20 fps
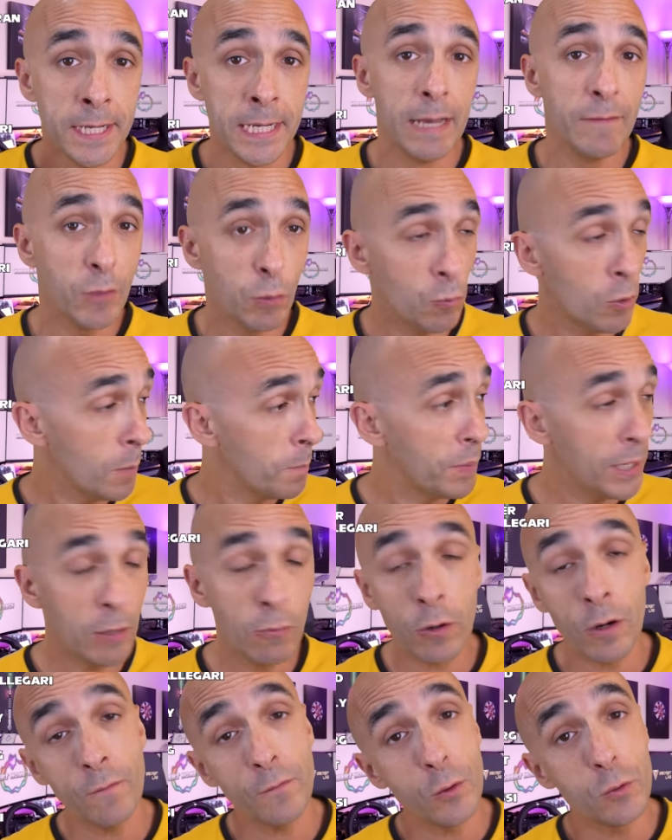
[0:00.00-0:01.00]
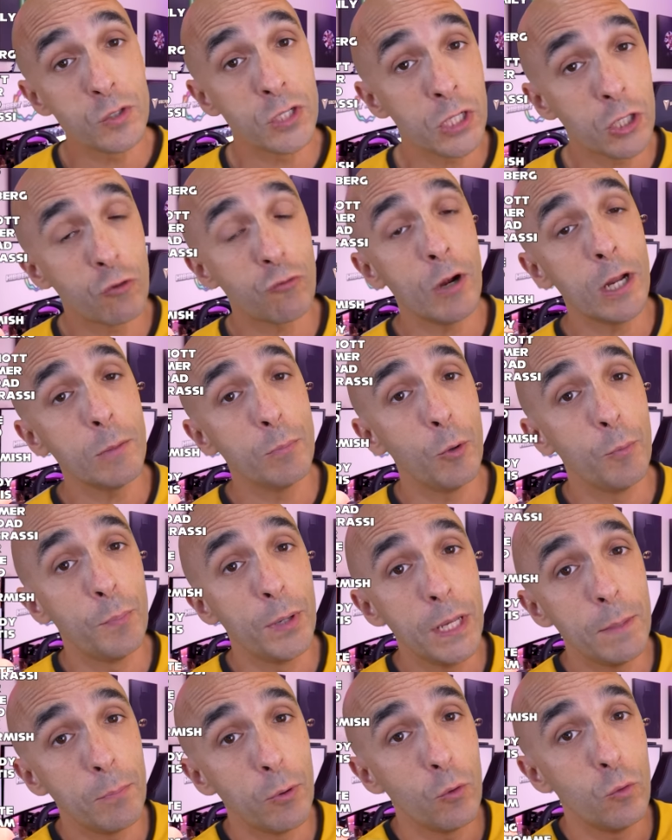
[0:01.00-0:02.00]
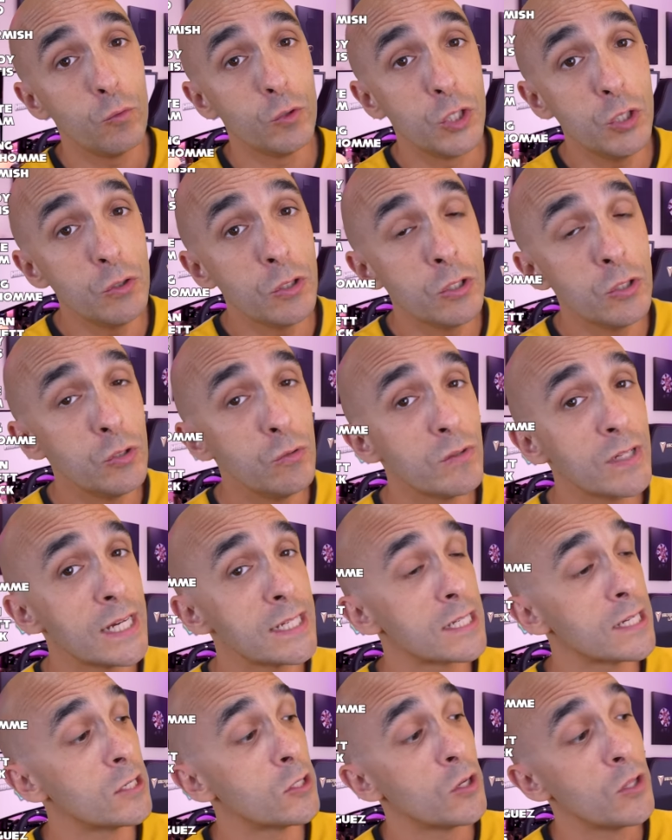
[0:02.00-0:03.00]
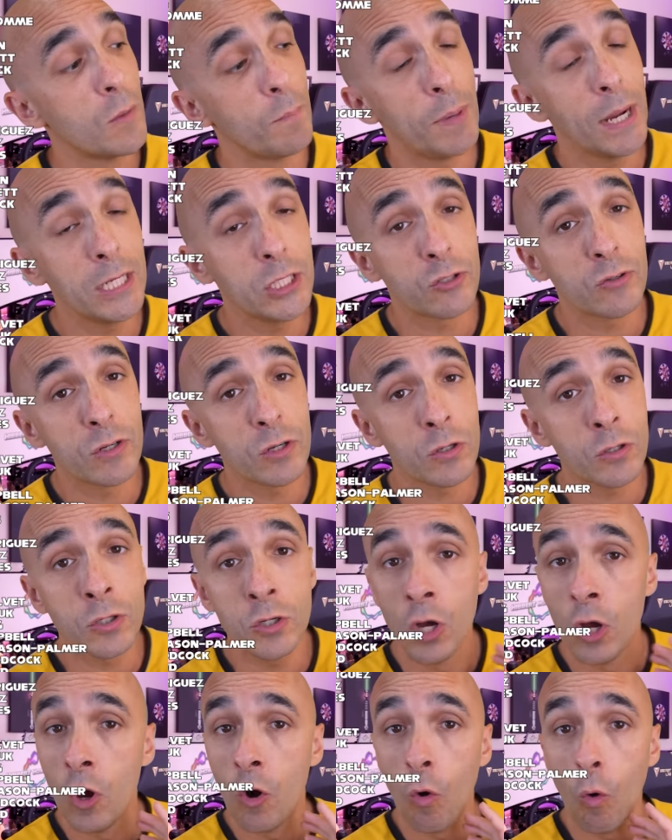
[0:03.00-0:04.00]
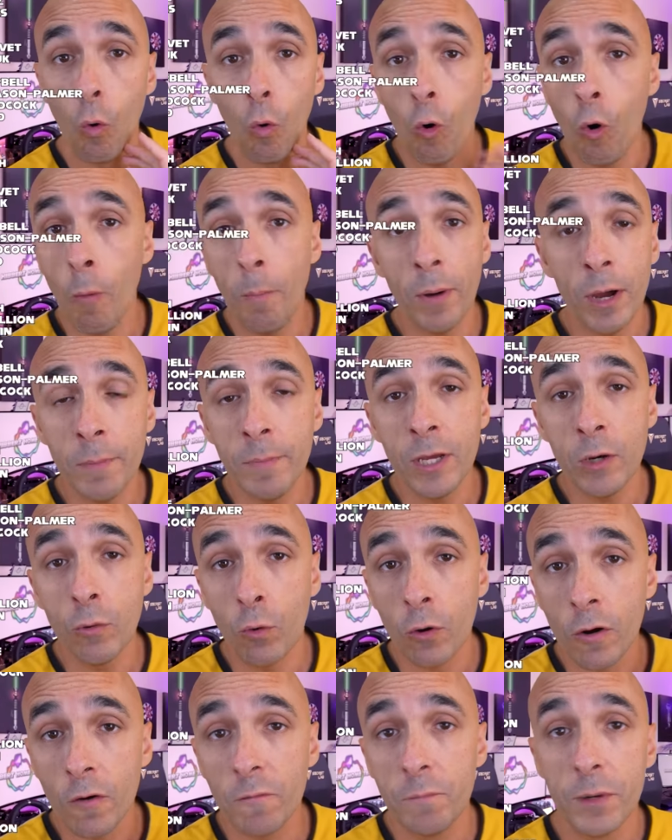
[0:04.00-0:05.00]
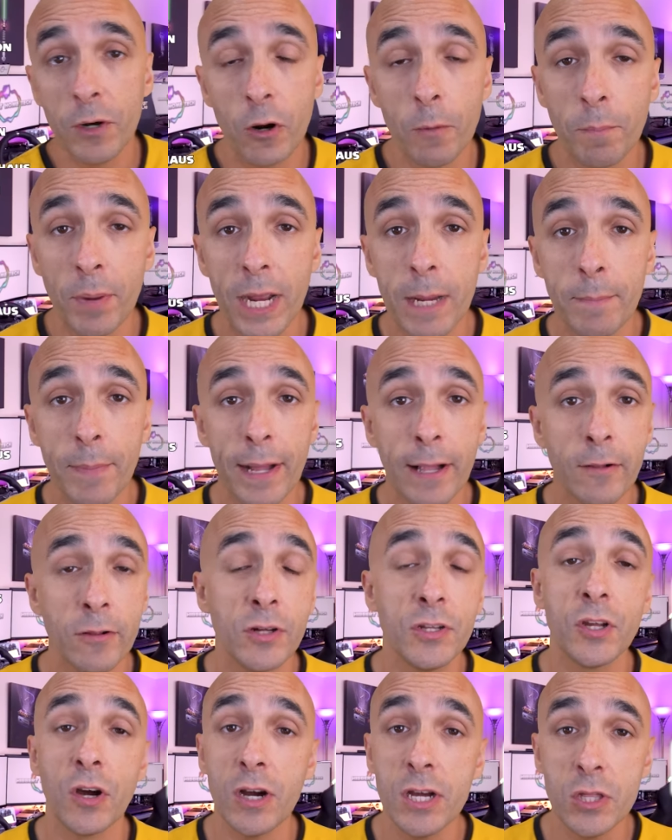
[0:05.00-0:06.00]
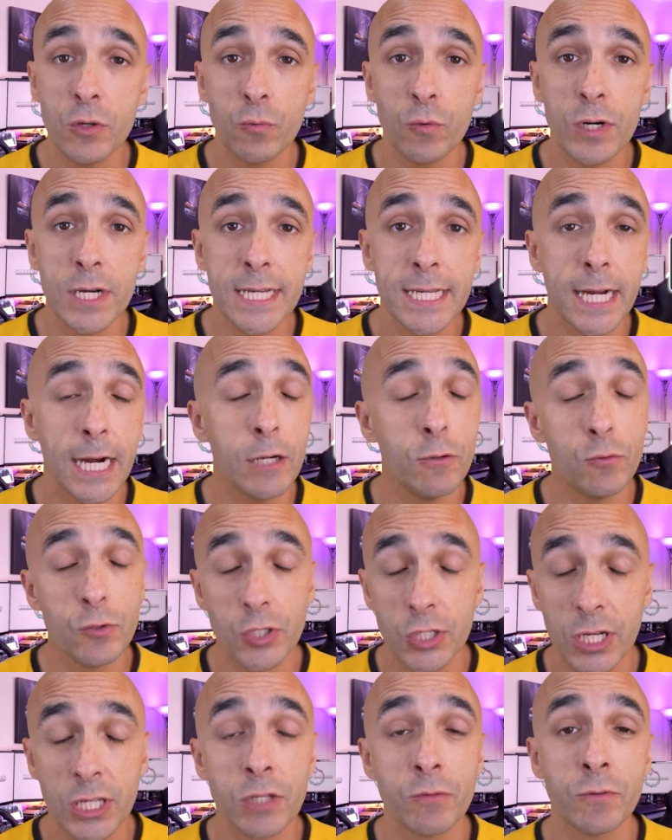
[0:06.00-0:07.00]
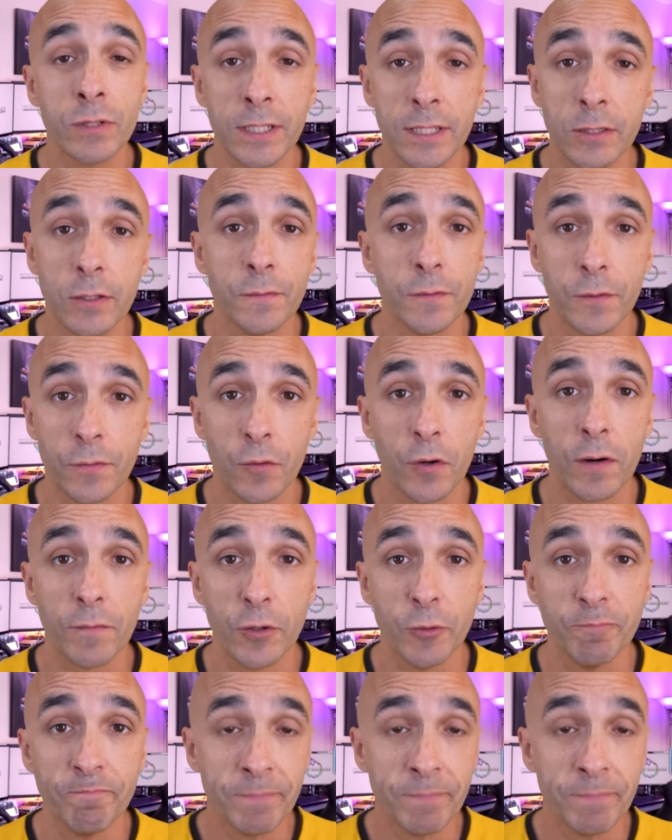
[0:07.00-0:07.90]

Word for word: If you want to be one of those incredible people, you can do that at either Patreon or buy me a one off beer at PayPal, and either way, I will genuinely love you forever.